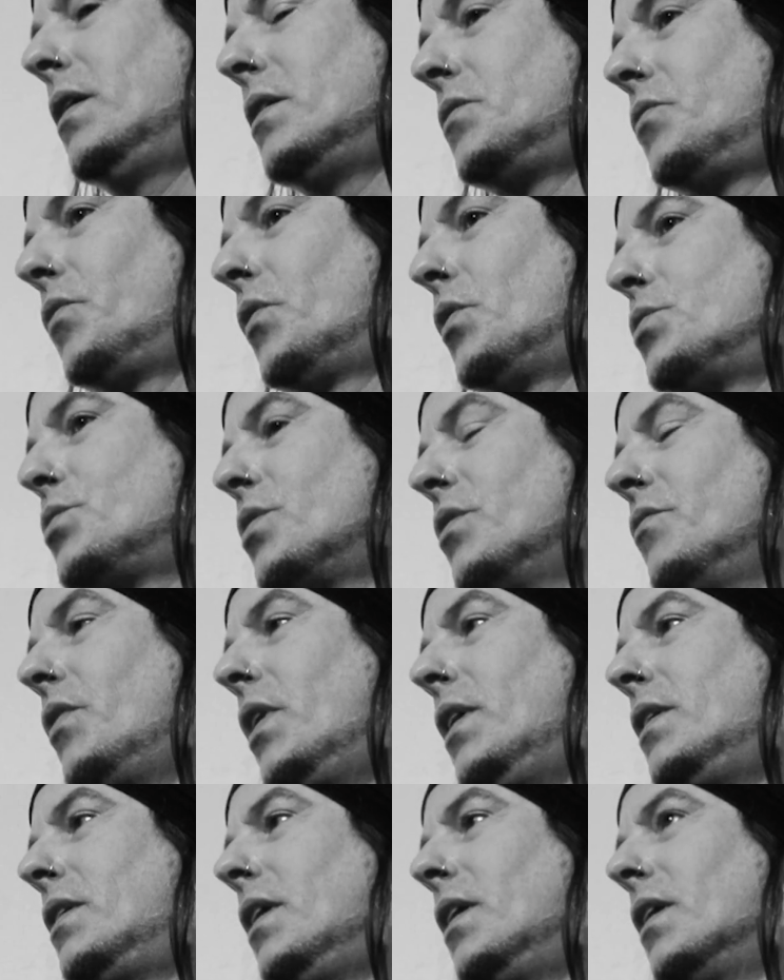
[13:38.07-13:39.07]
his version of
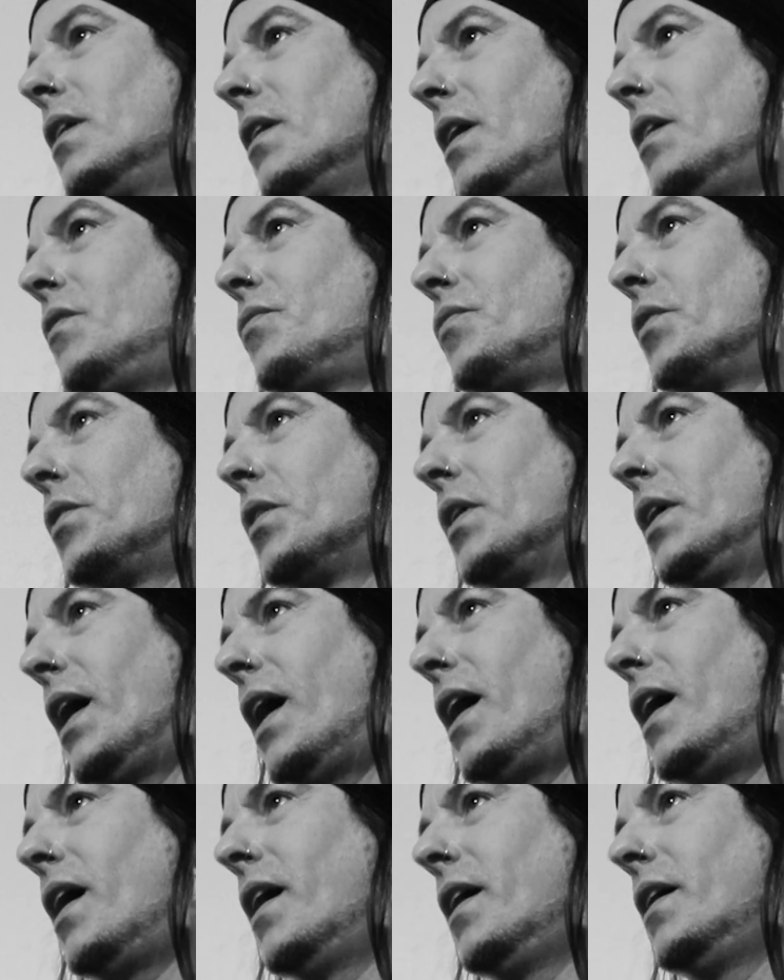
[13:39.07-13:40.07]
18 in Life for the
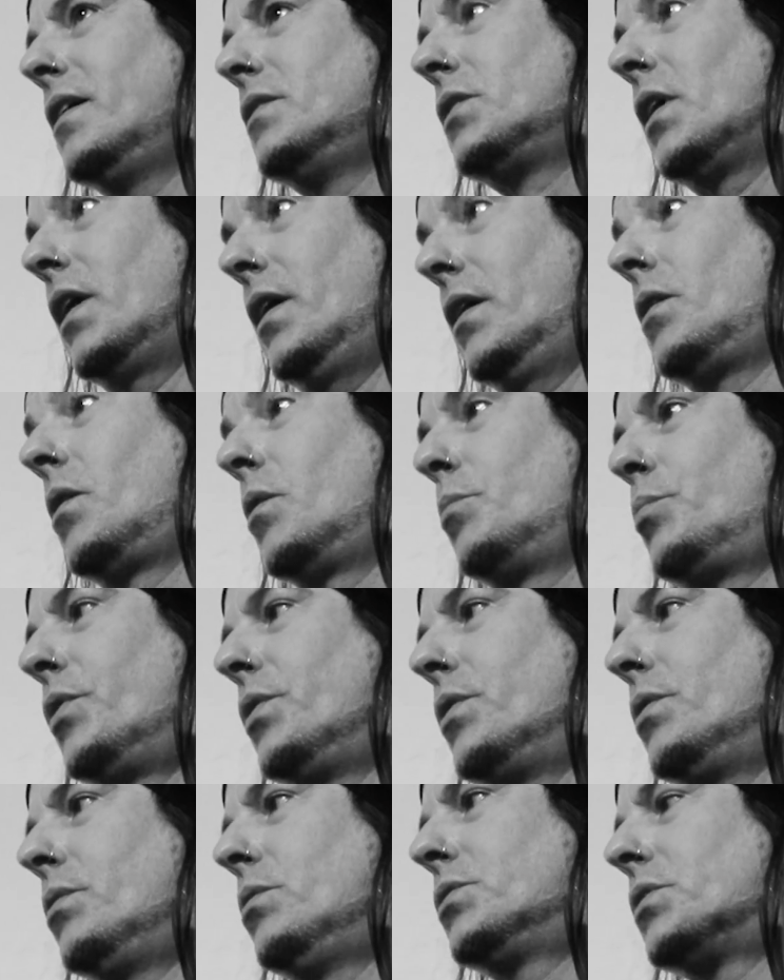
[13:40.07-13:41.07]
guys and our
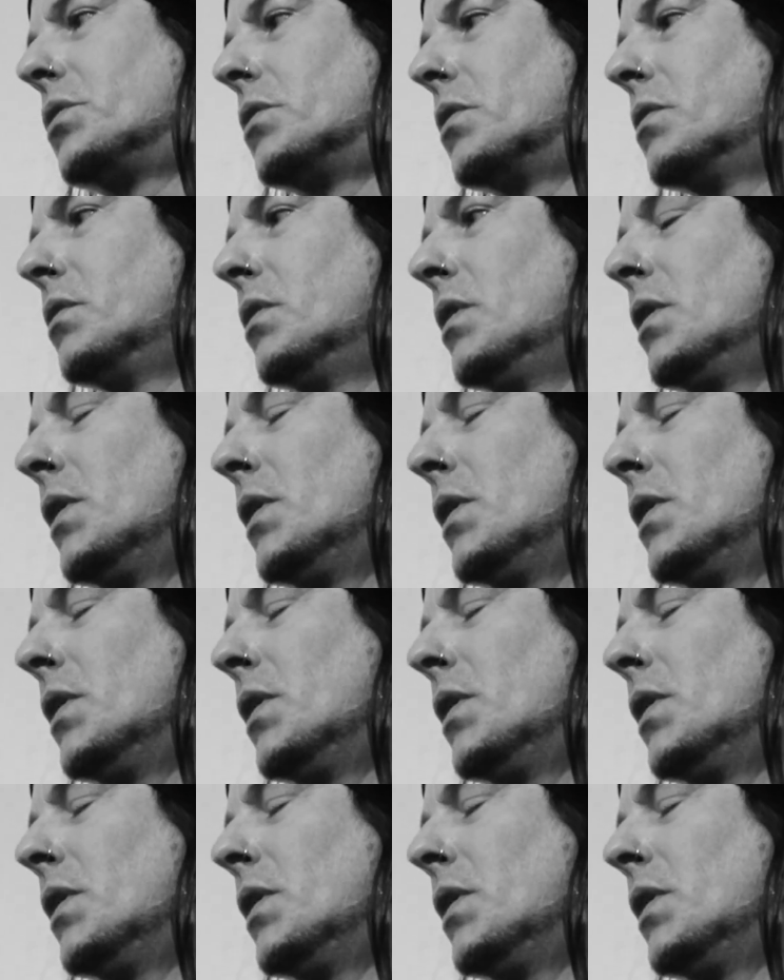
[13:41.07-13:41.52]
producer.